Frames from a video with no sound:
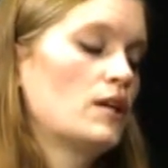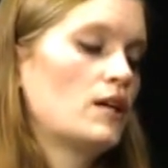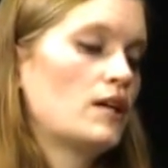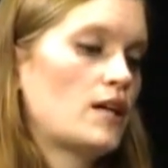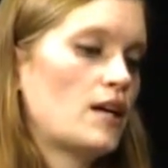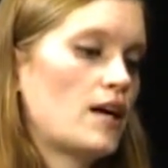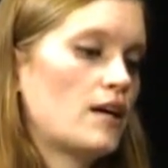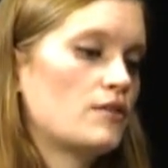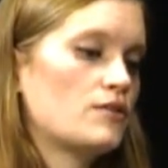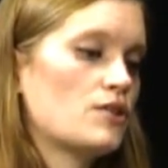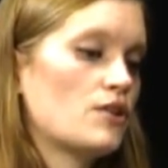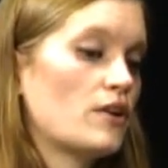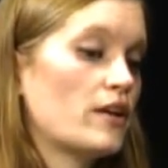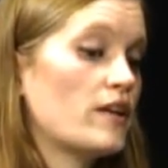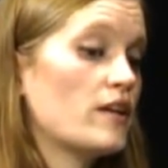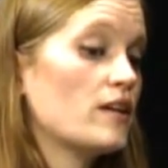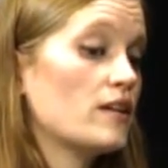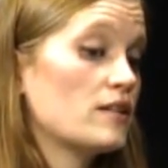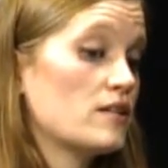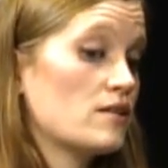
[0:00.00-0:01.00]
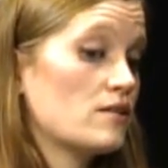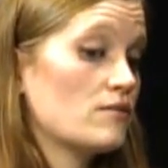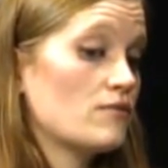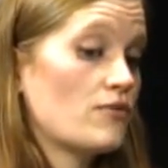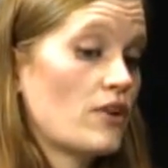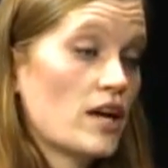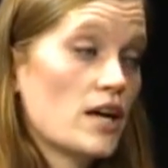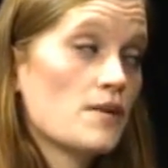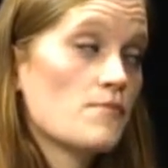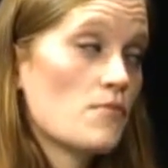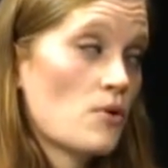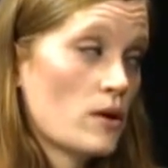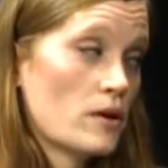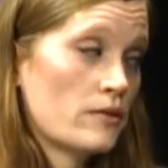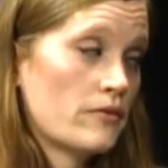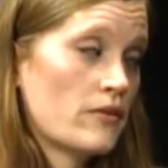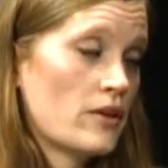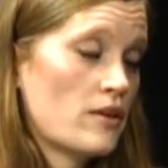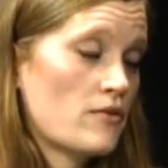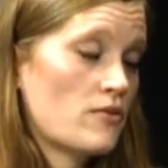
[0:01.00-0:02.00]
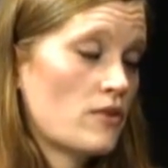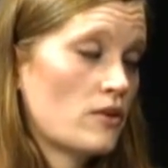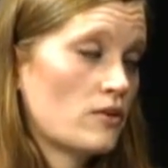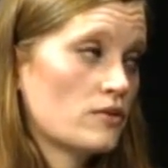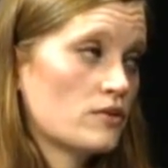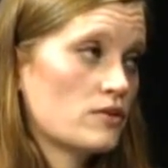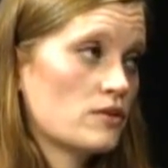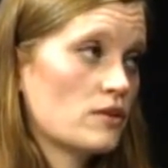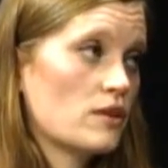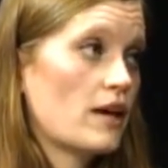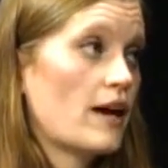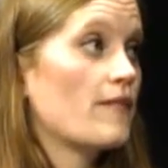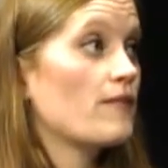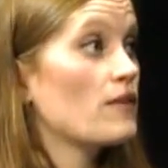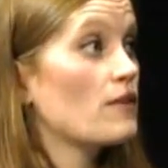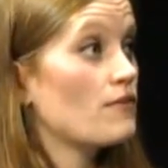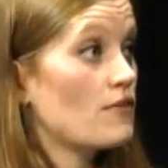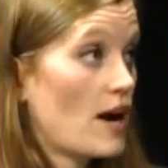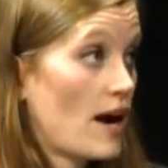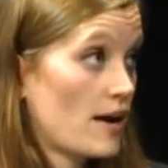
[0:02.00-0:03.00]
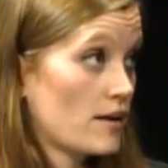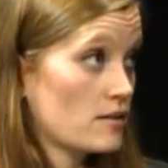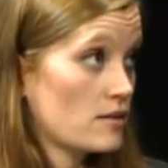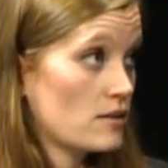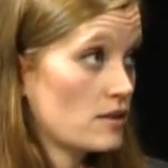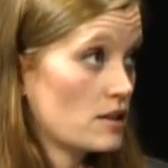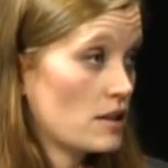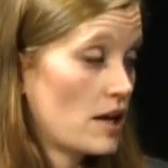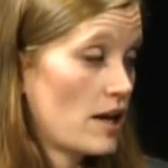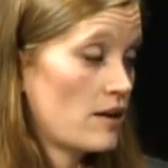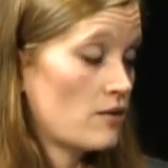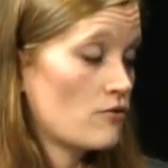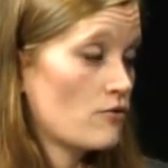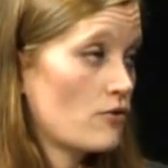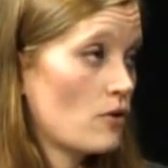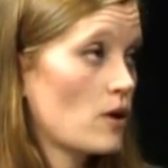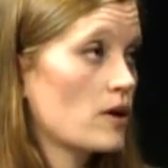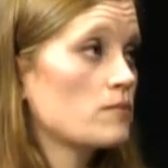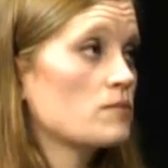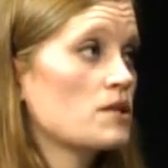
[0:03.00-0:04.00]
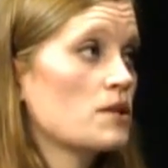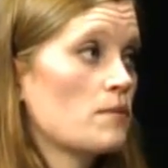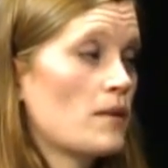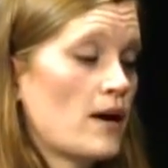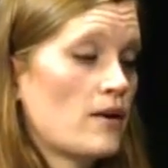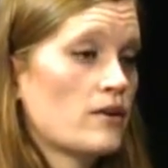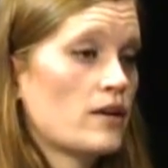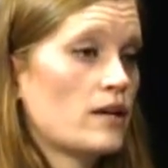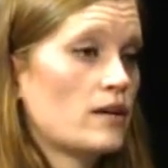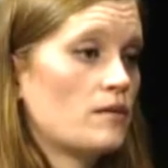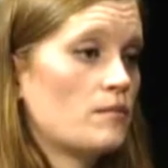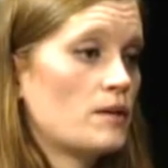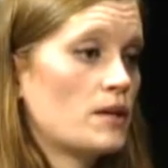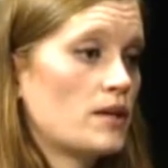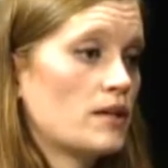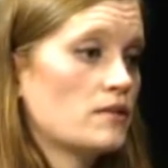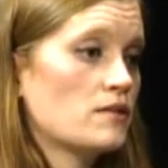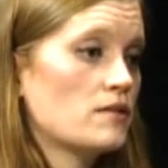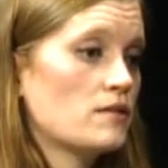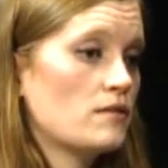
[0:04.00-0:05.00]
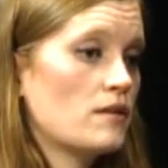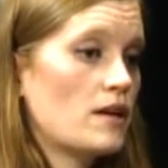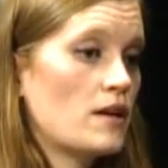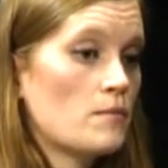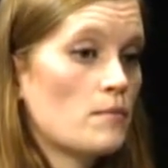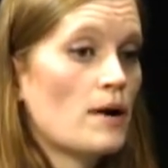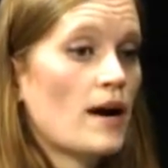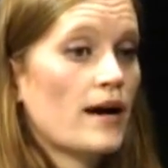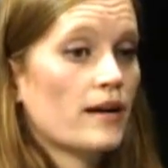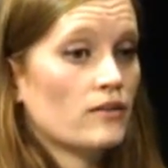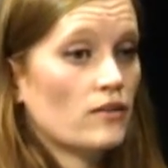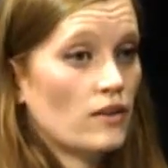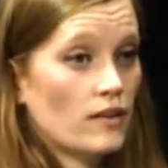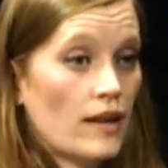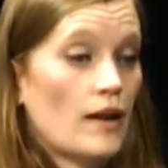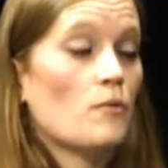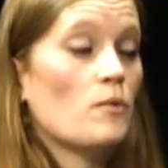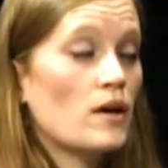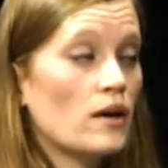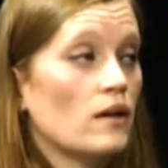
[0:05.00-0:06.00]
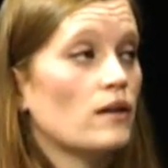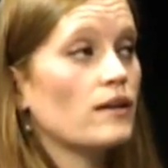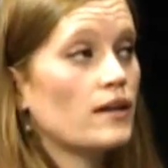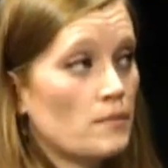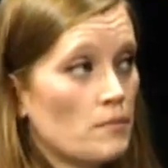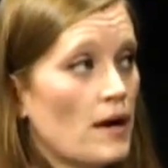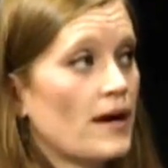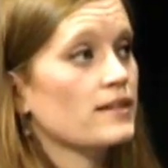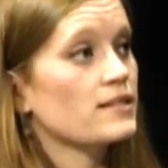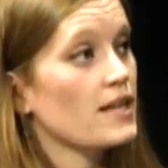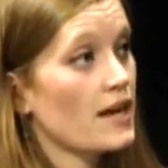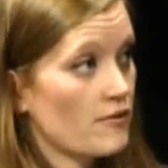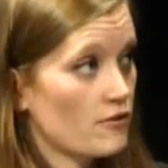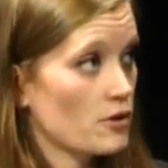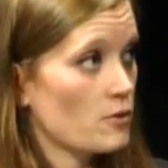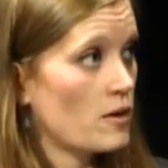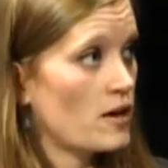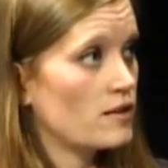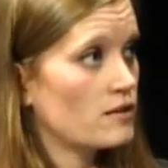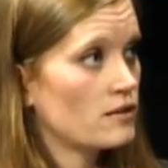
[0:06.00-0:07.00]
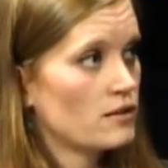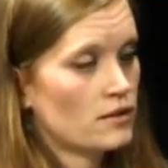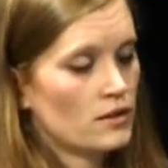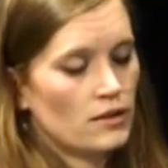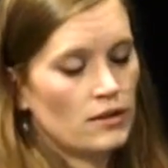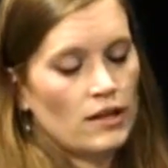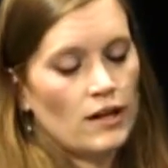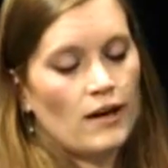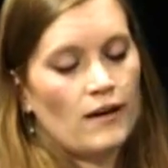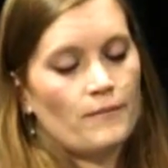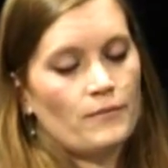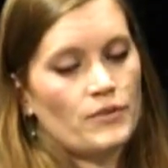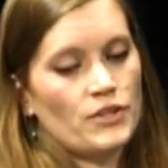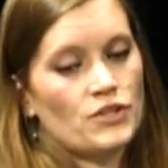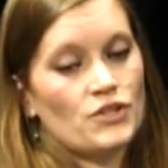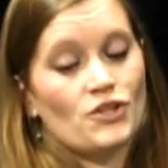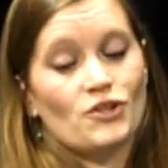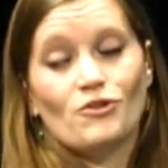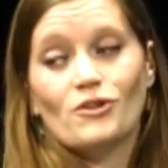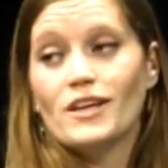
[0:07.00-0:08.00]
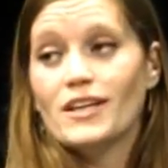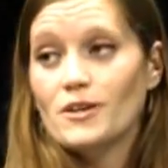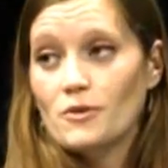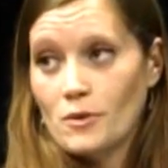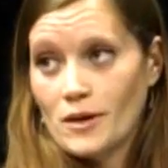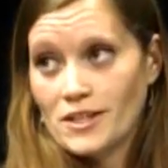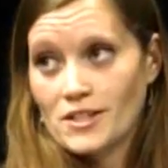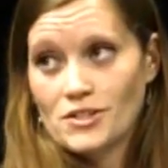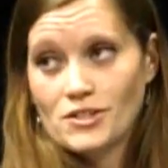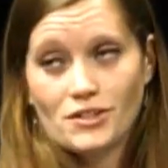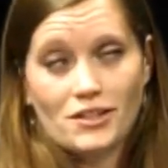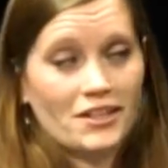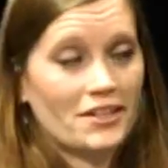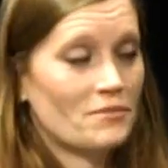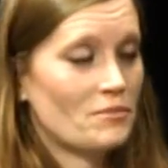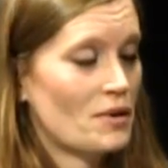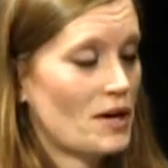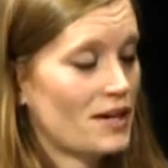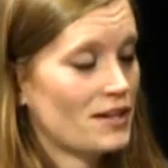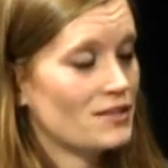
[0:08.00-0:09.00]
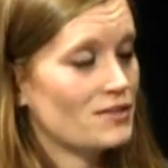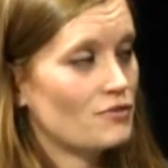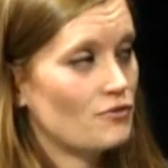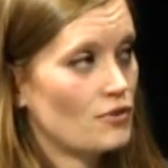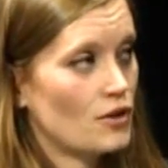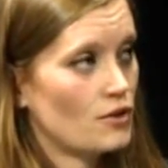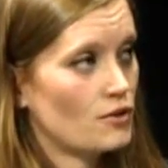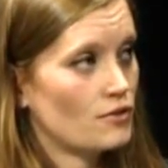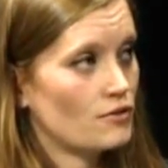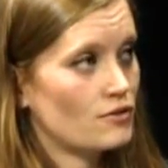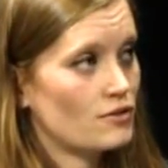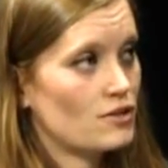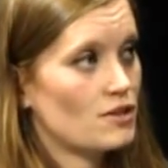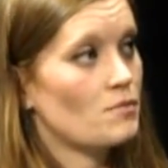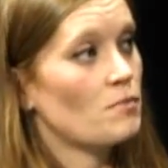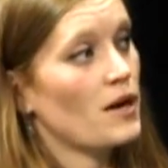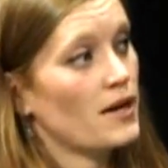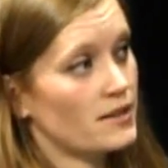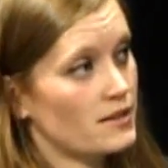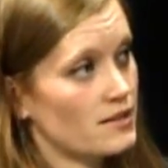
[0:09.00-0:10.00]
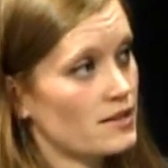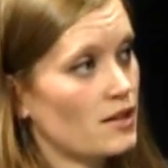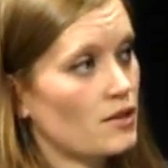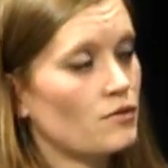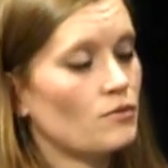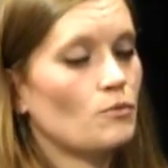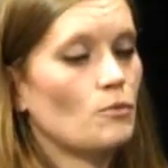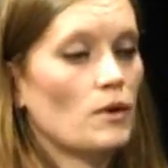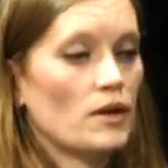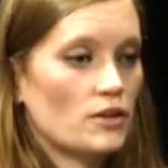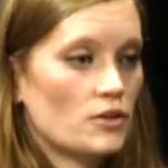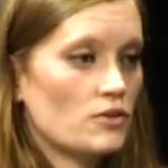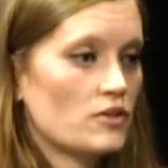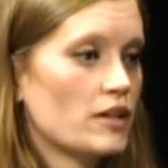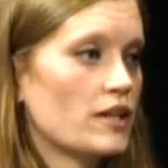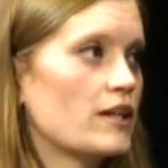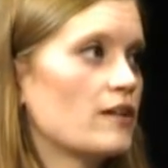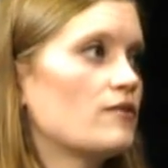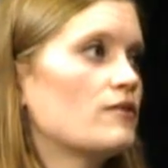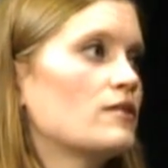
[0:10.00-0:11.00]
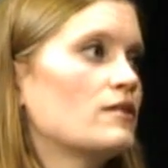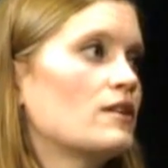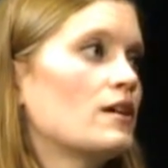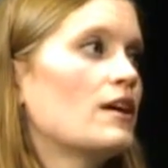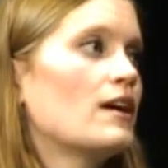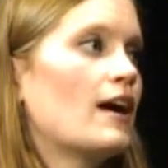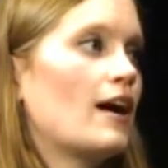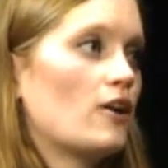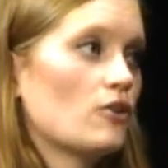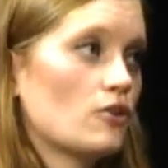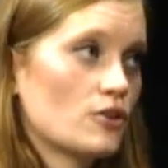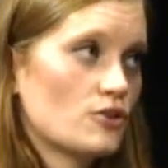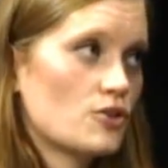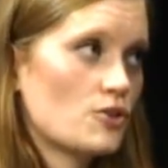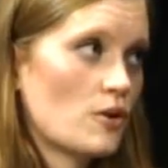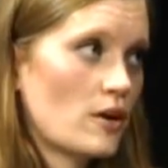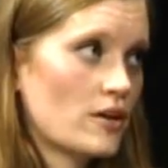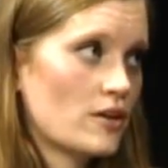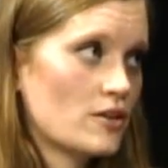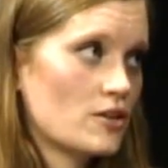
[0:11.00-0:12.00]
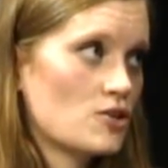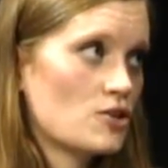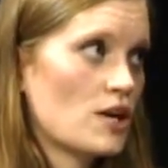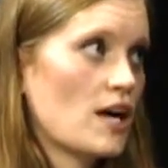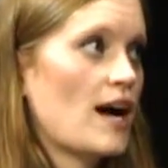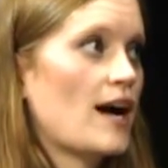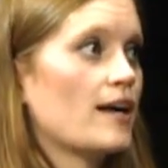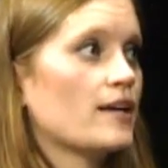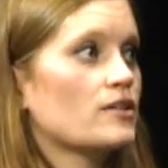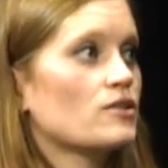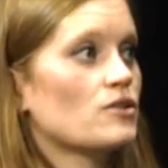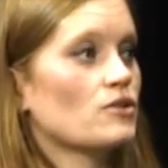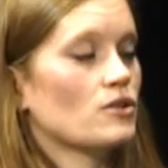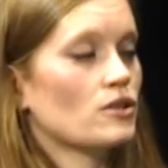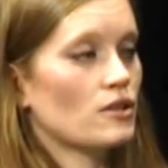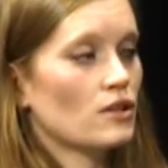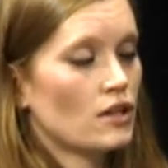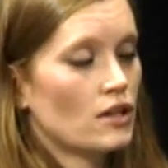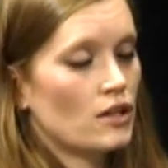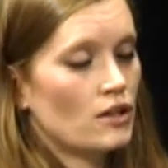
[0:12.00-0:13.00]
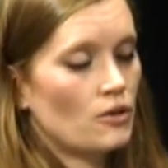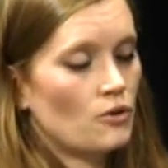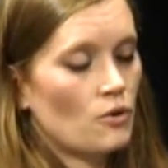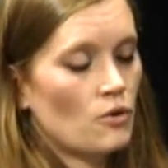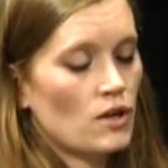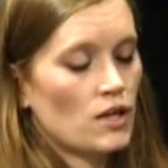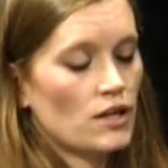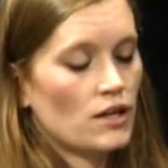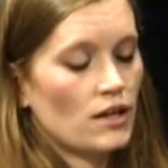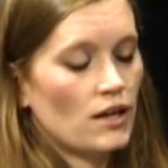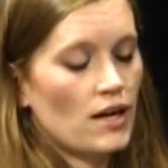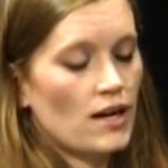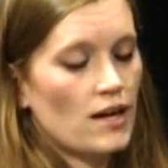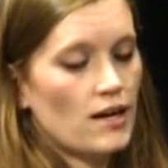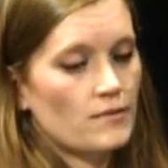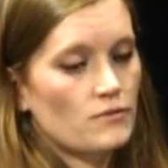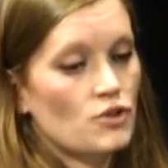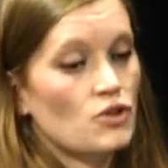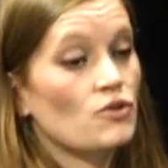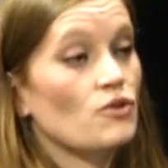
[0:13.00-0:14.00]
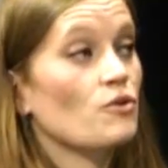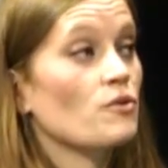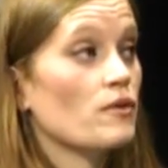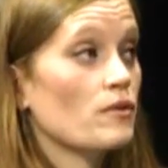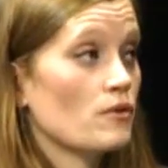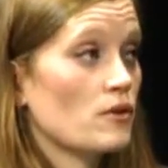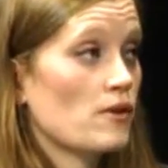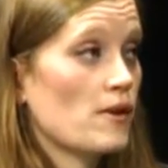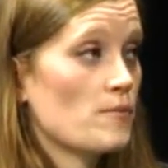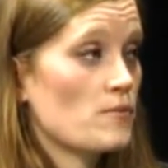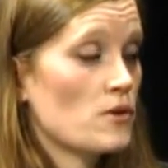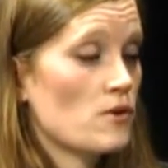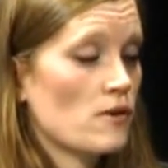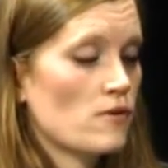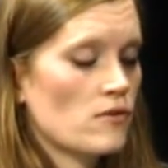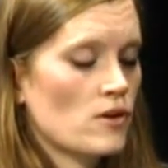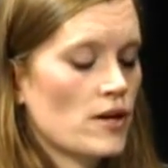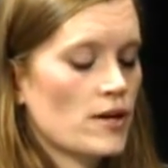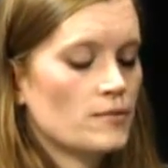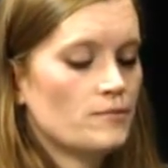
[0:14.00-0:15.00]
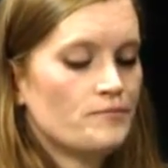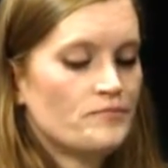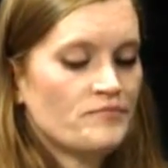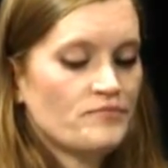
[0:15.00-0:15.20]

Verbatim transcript: Uh, so I think it's very important that folks get the facts and get informed about it because the impacts they will impact everyone. Um, the degree to which it impacts folks depends on where you live and how close you are to the tracks or or um, to the Columbia River.